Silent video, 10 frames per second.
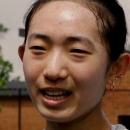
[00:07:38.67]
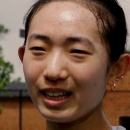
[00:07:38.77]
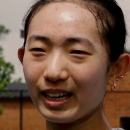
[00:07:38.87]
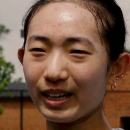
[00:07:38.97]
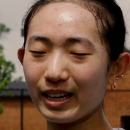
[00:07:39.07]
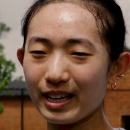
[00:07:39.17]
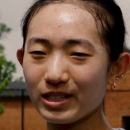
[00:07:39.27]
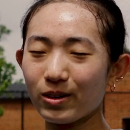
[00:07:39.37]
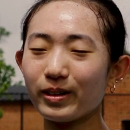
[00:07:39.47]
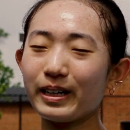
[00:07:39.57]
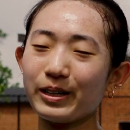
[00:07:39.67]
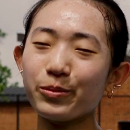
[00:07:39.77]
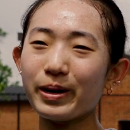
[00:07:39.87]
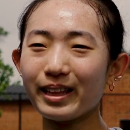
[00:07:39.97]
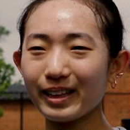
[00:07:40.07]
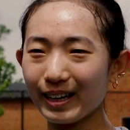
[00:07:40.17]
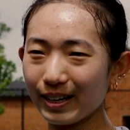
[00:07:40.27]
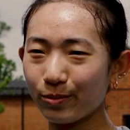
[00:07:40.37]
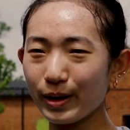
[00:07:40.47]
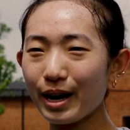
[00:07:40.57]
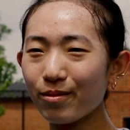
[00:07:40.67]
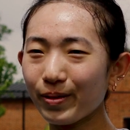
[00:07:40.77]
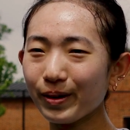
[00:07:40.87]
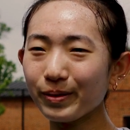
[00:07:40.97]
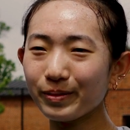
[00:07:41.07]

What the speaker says: like, it's already a win, like, if we have, like,